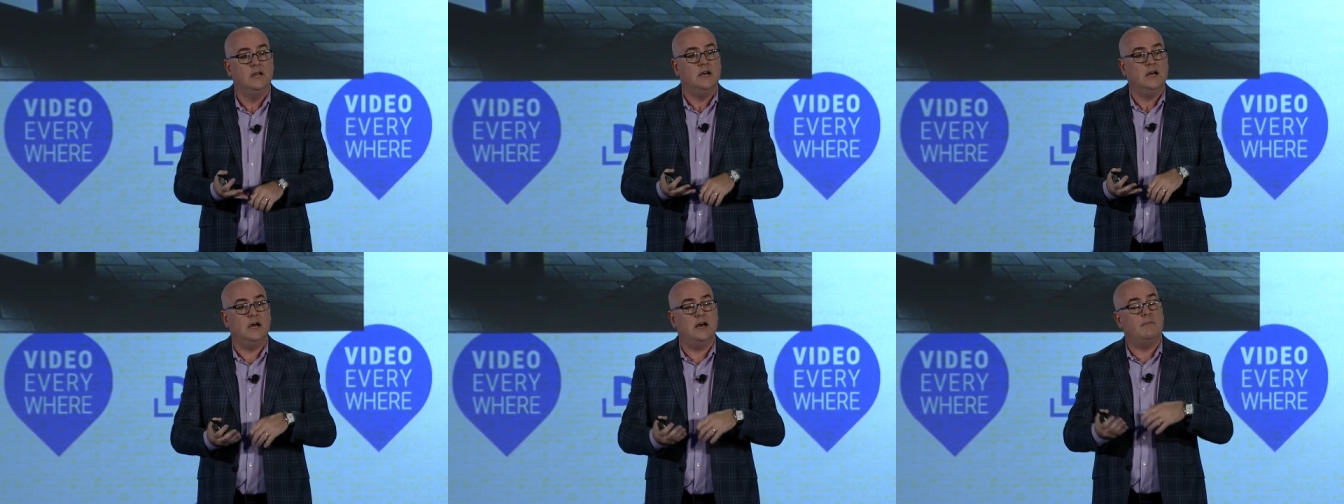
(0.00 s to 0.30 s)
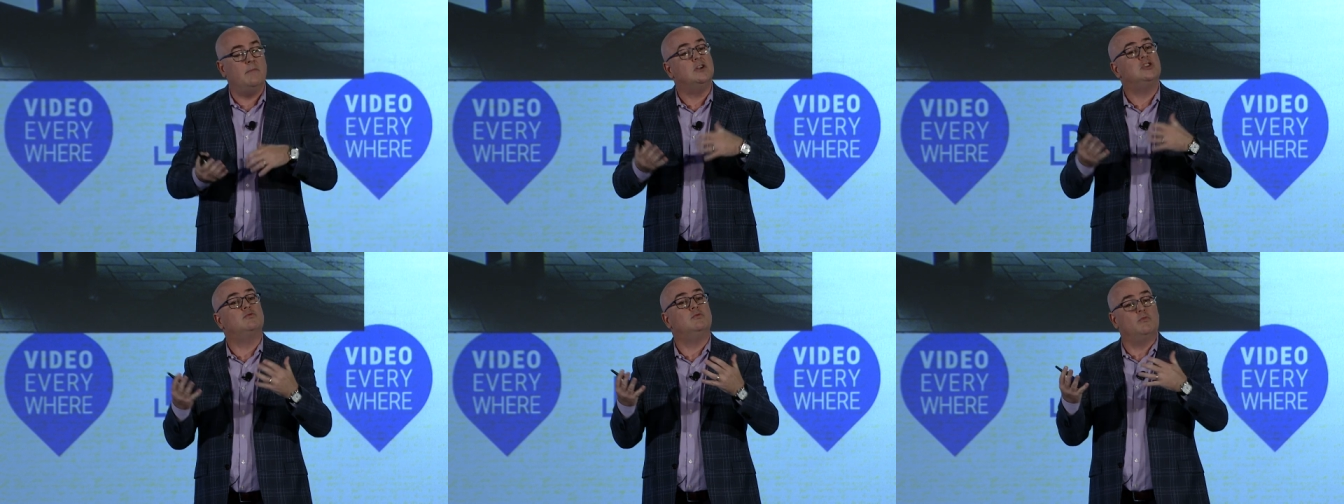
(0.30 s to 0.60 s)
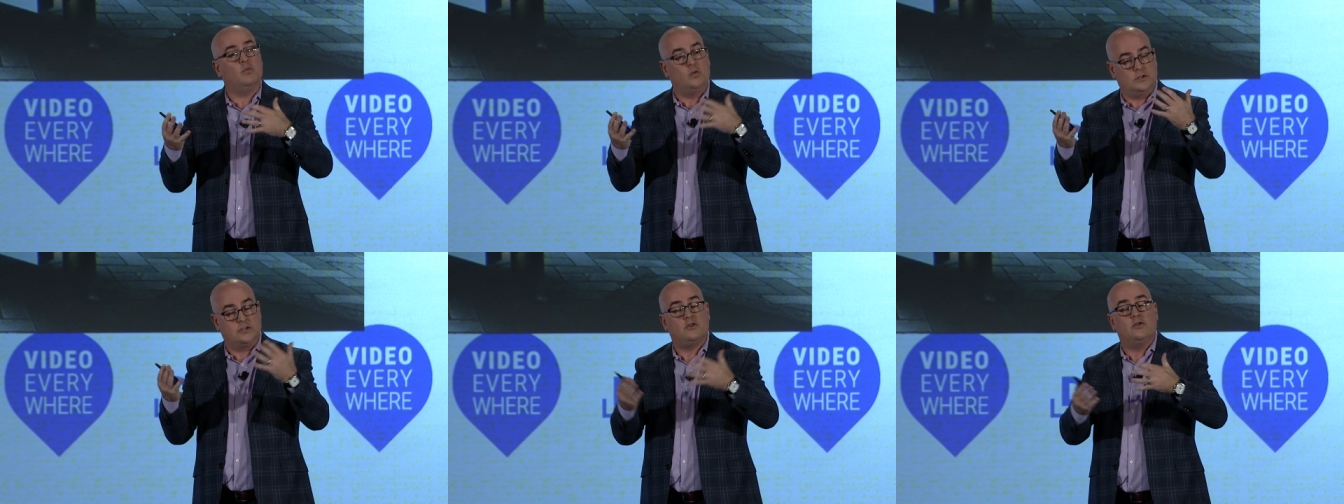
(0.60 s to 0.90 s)
uh, much
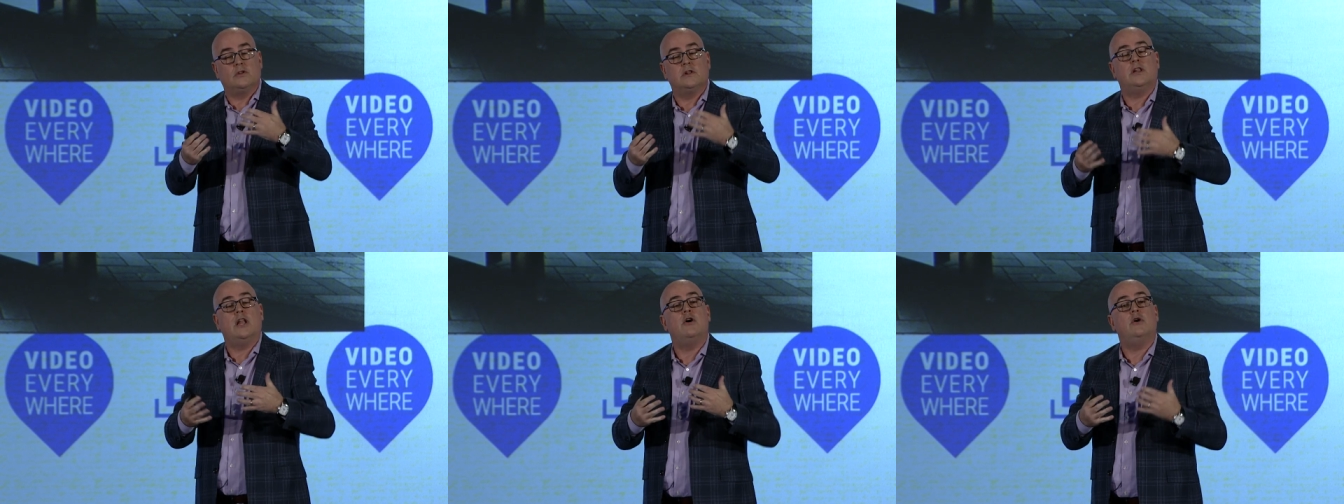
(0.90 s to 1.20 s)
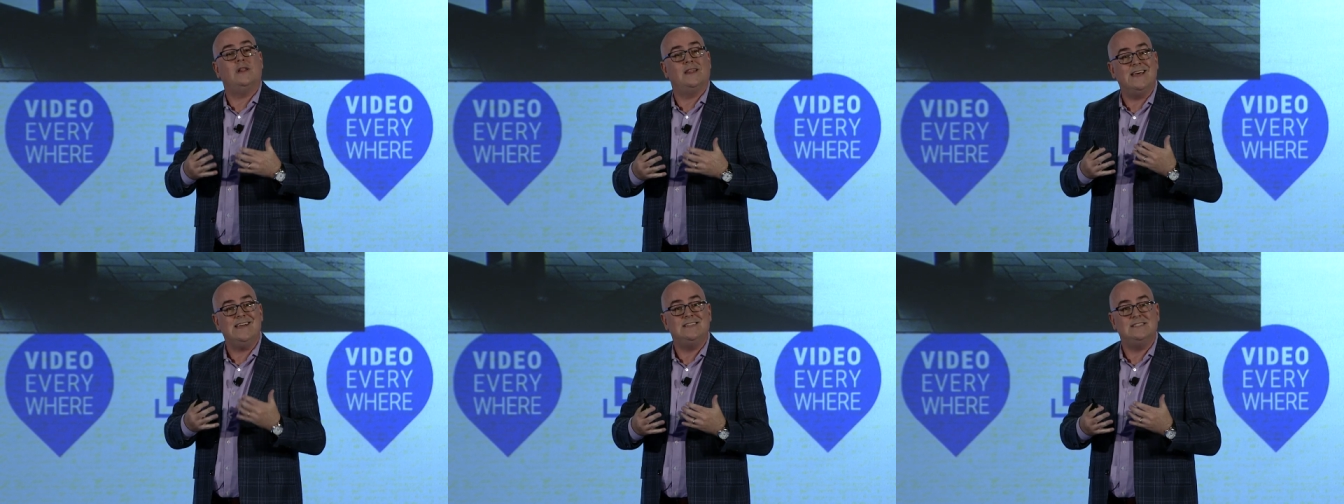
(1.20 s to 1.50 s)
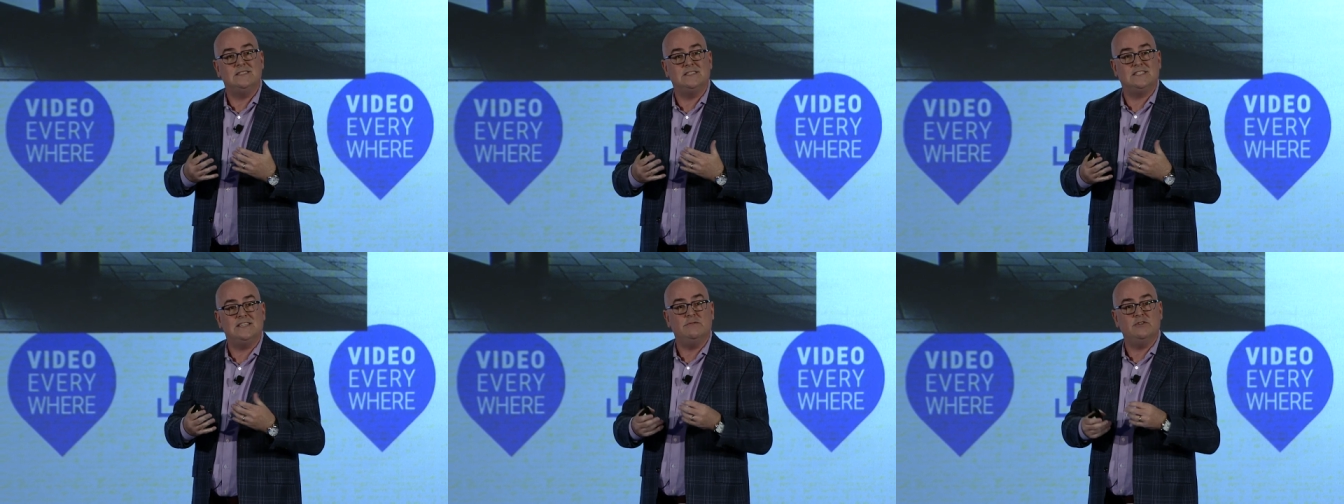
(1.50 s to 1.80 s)
what's called lower
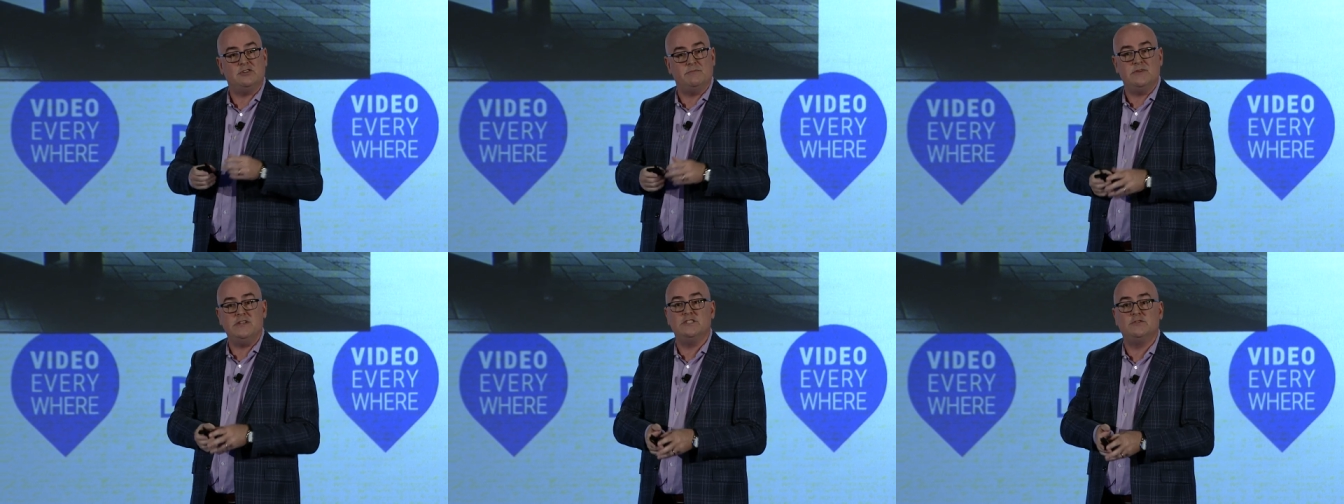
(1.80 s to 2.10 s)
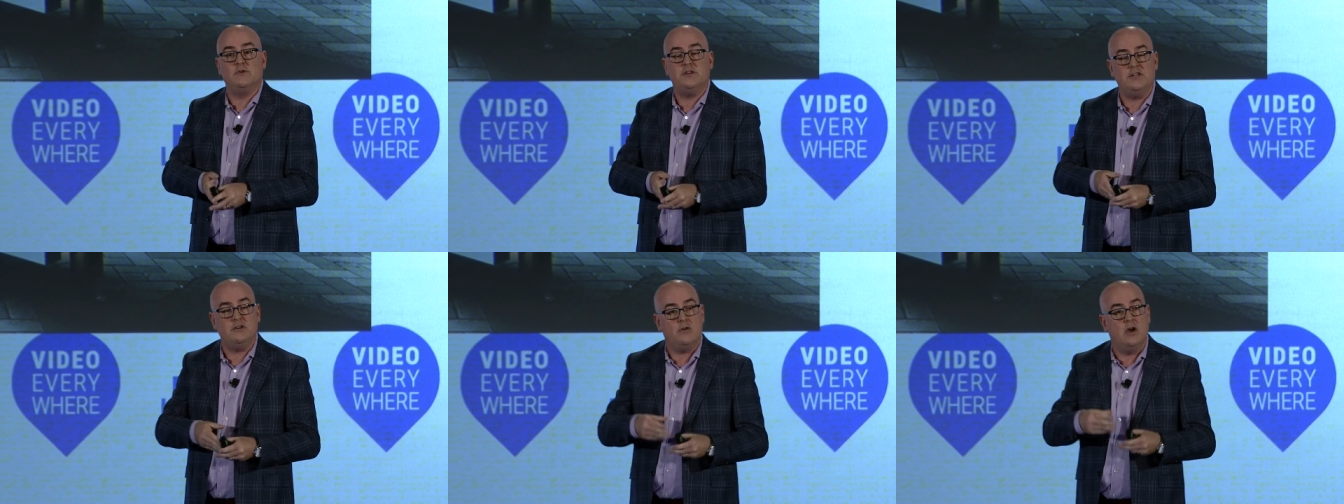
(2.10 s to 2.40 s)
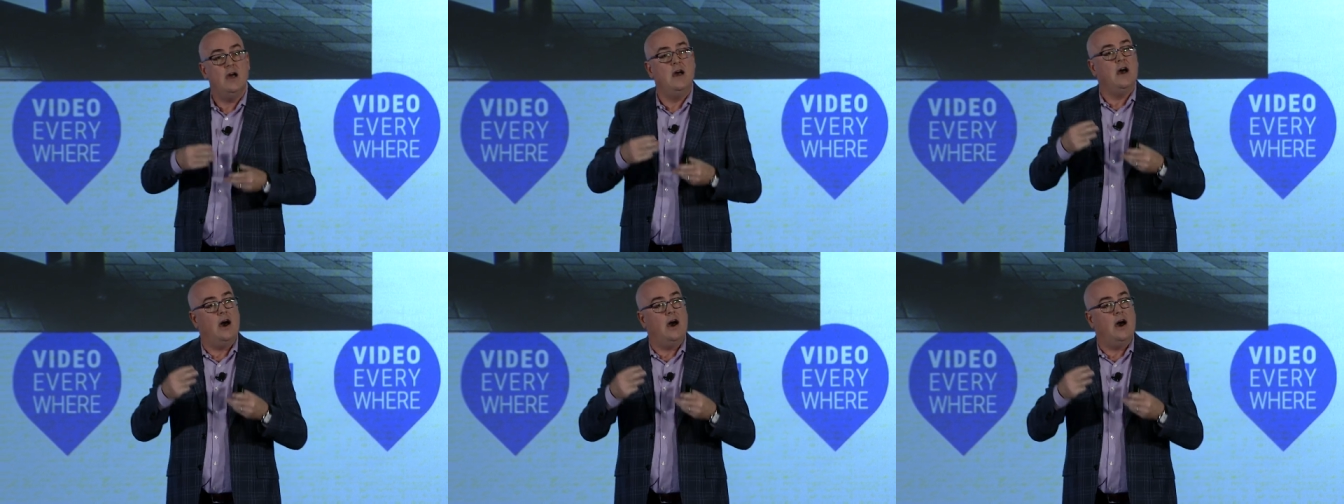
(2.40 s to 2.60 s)
latency, which means when you